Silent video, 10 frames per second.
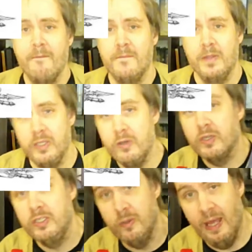You
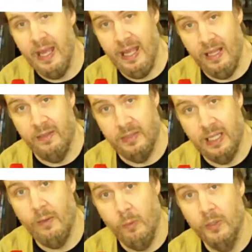could do a hell of a
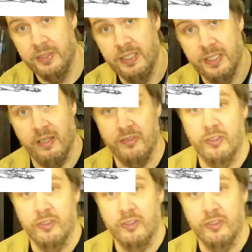lot worse than Tunnels and